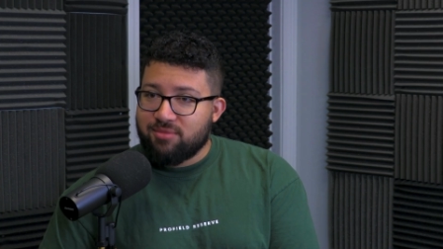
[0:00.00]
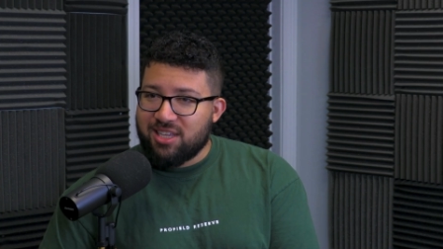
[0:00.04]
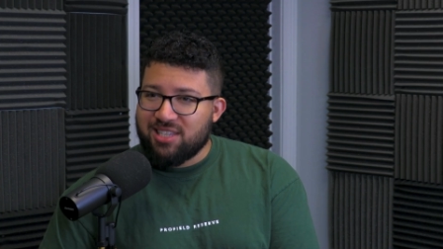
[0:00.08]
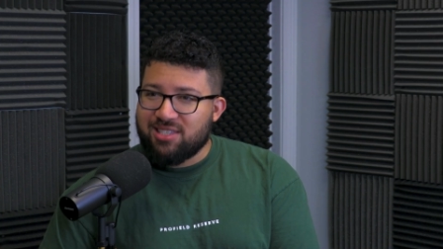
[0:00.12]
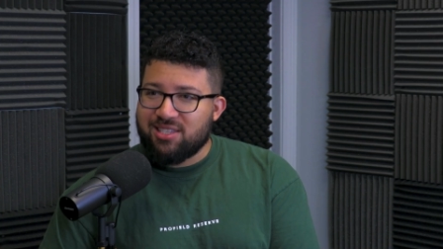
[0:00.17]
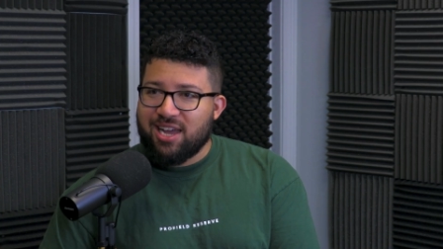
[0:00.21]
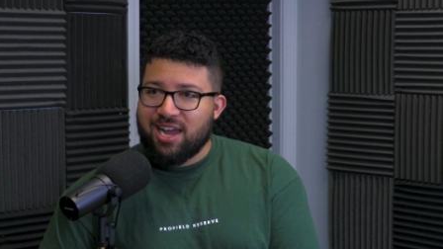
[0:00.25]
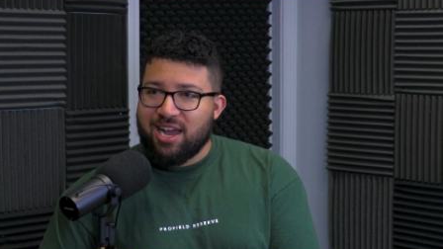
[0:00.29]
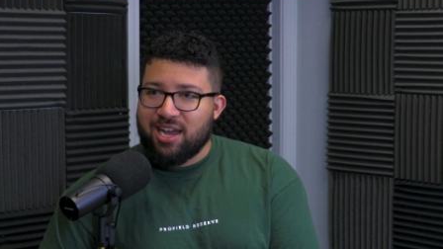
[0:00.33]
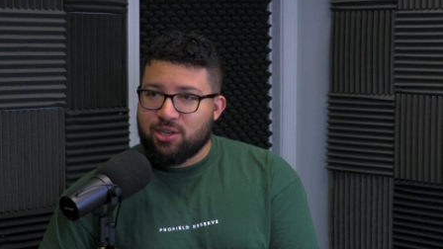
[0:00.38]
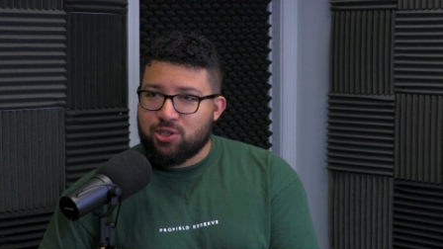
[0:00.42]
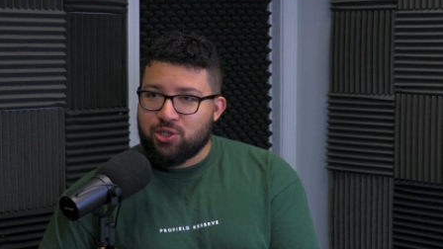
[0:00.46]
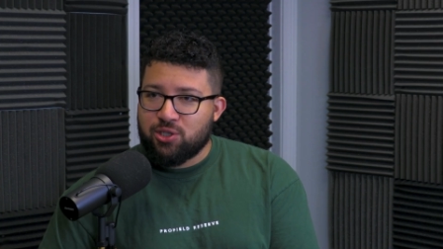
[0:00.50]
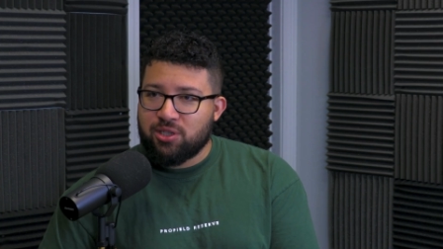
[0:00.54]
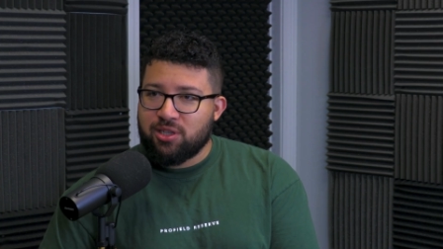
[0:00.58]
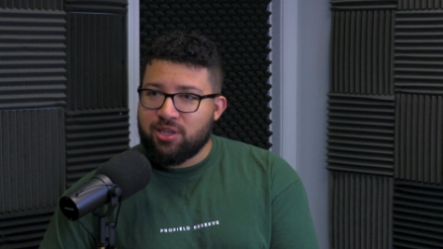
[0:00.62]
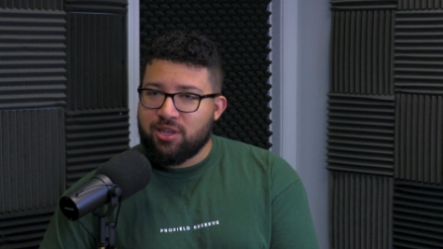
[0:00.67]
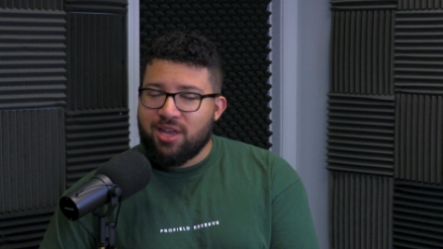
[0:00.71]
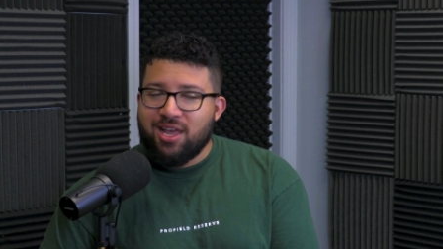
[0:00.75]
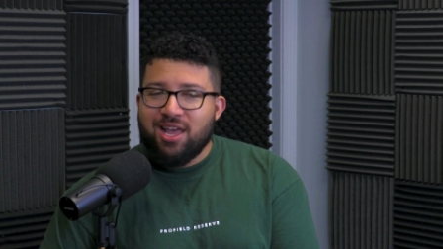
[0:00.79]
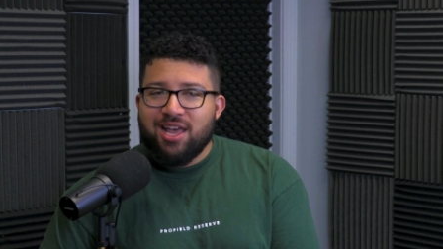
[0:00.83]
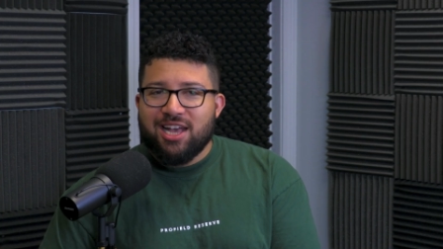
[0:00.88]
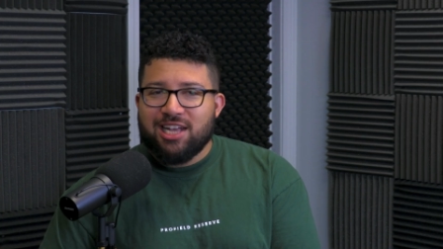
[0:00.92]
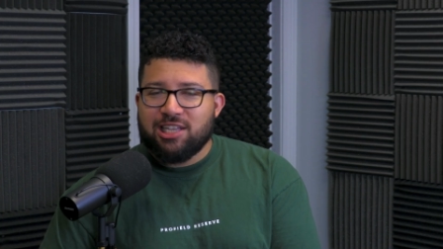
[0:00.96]

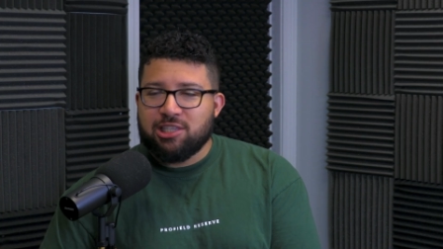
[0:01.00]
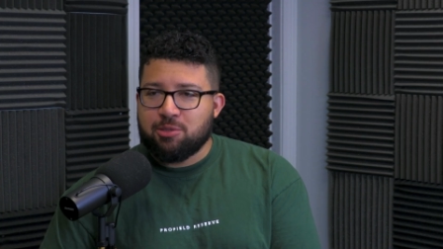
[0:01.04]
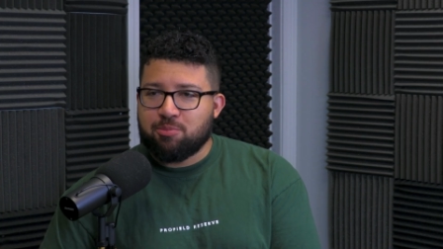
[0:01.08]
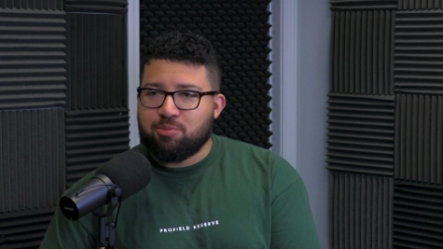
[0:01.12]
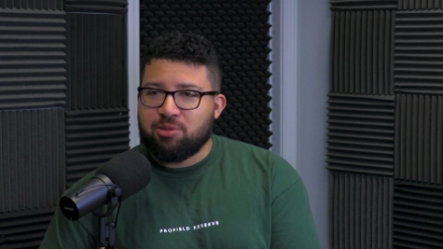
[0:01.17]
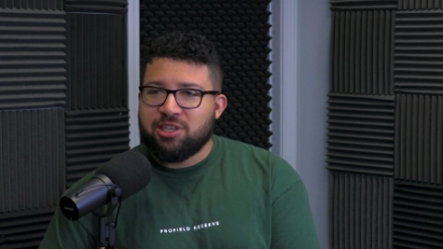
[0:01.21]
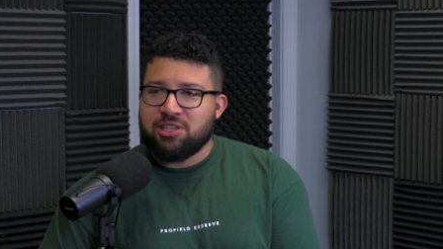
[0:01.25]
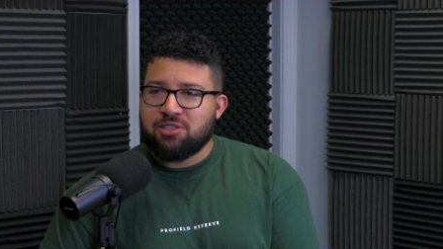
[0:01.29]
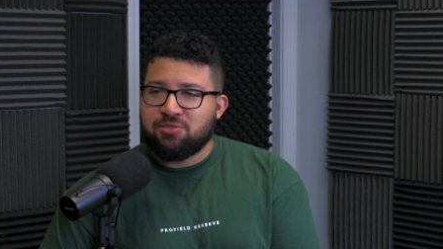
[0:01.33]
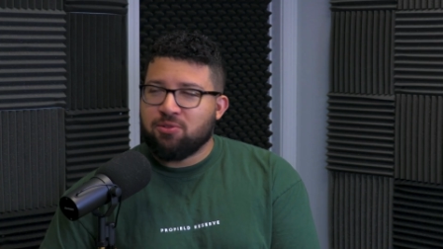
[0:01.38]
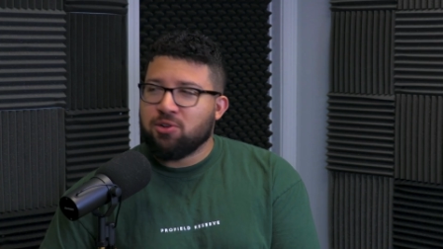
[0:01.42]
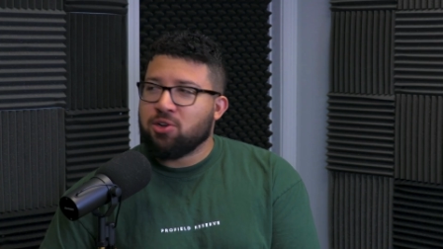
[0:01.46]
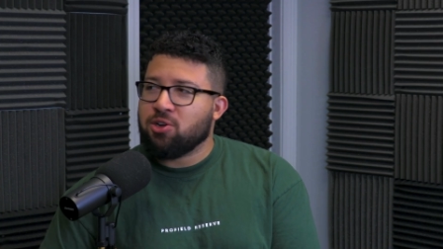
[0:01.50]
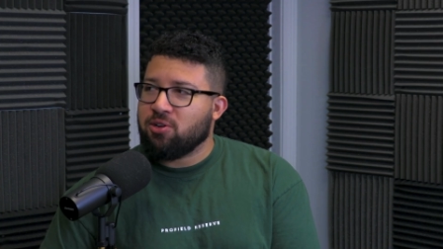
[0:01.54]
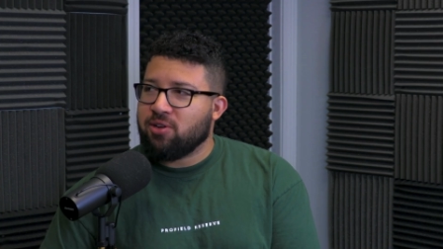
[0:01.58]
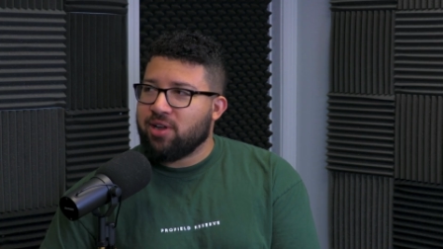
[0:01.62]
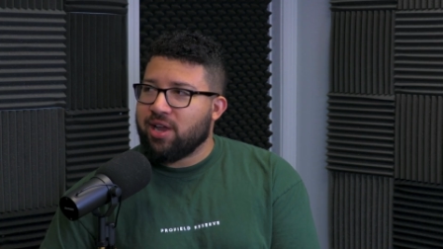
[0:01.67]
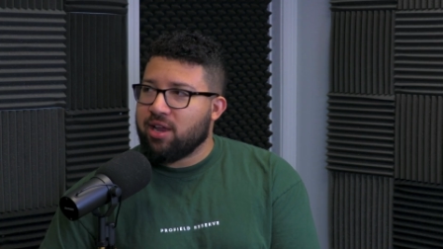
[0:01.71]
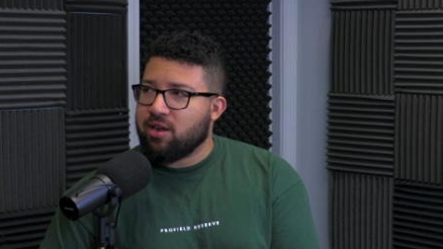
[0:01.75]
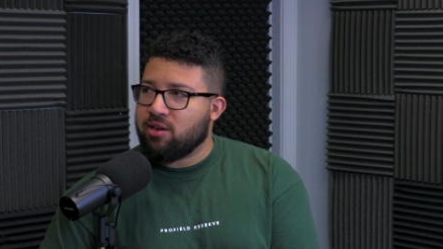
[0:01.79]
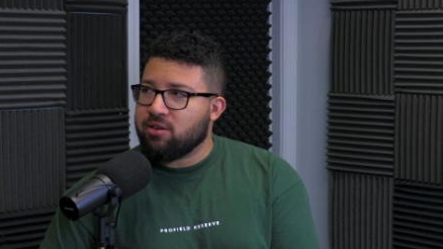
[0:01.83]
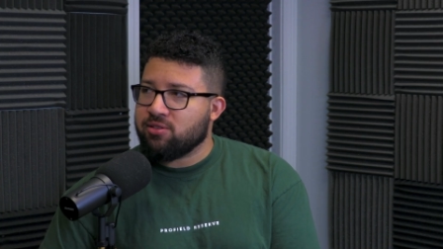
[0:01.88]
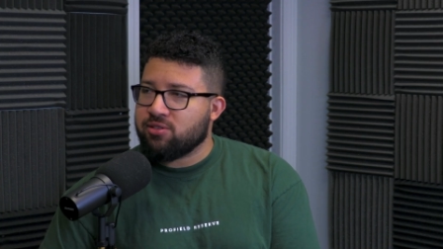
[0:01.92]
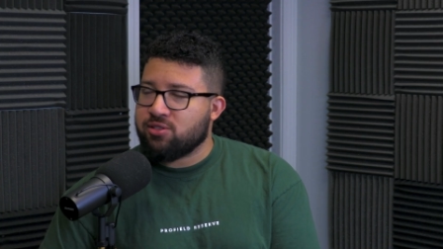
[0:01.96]
It's a place for
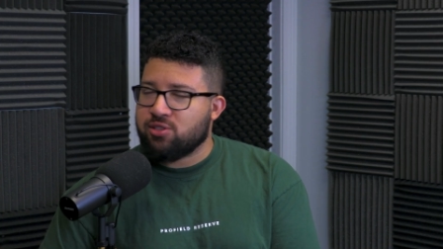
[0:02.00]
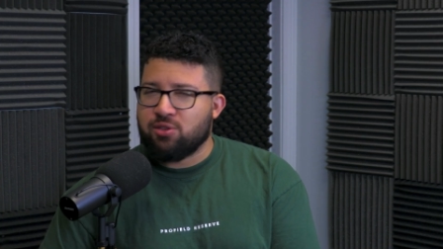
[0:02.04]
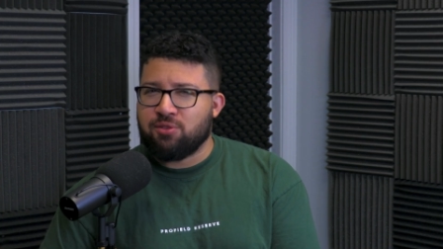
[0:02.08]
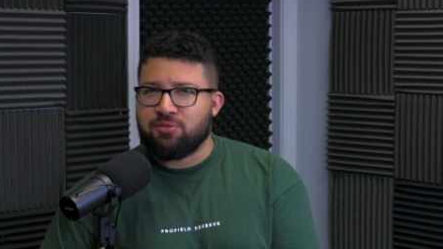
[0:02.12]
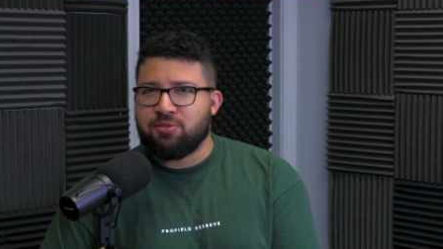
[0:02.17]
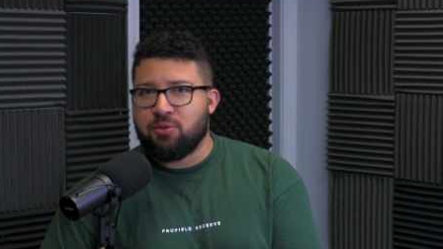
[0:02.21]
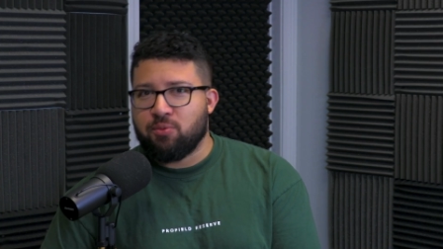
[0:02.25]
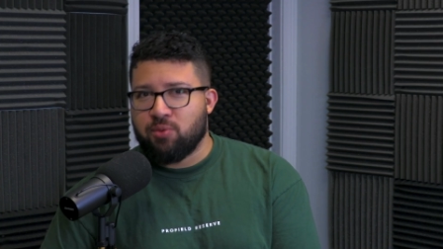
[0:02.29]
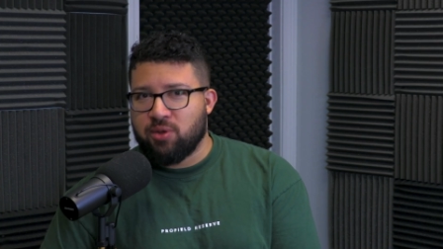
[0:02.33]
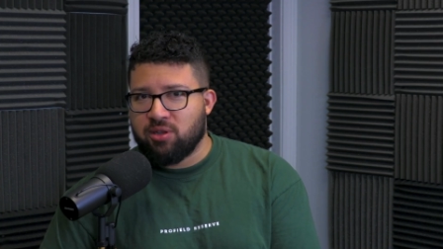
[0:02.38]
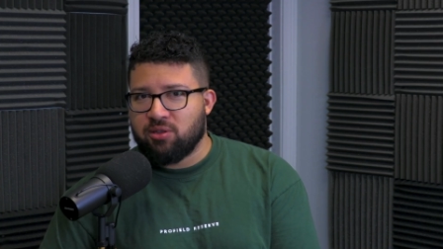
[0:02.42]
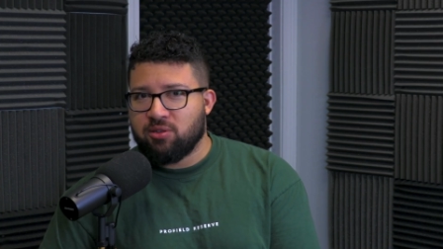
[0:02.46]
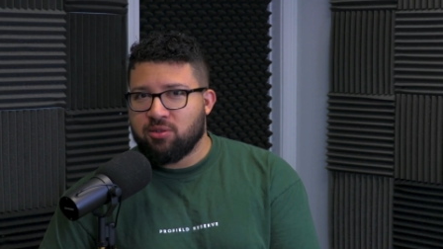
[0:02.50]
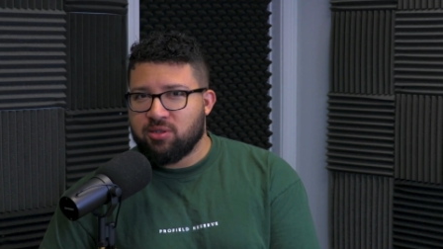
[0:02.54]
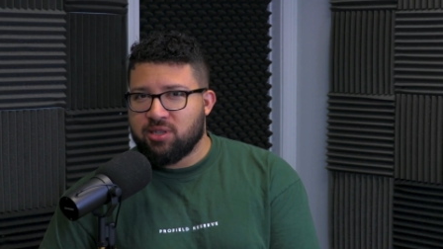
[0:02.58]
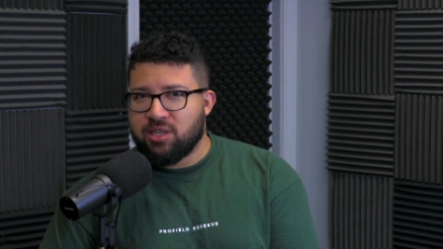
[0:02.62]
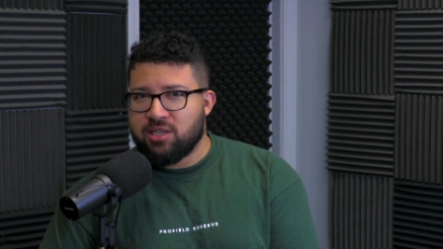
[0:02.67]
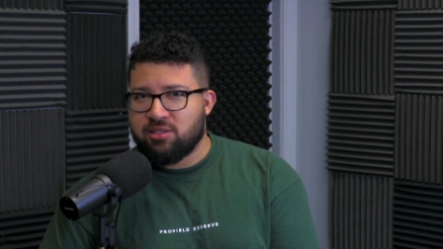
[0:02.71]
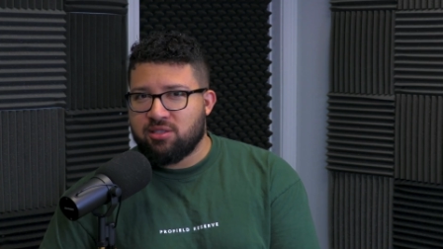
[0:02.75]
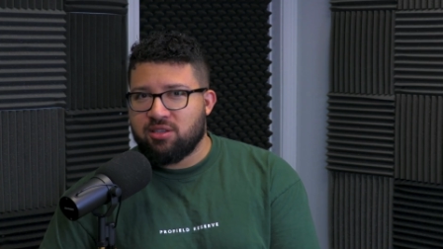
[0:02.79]
creators. So if you want to learn that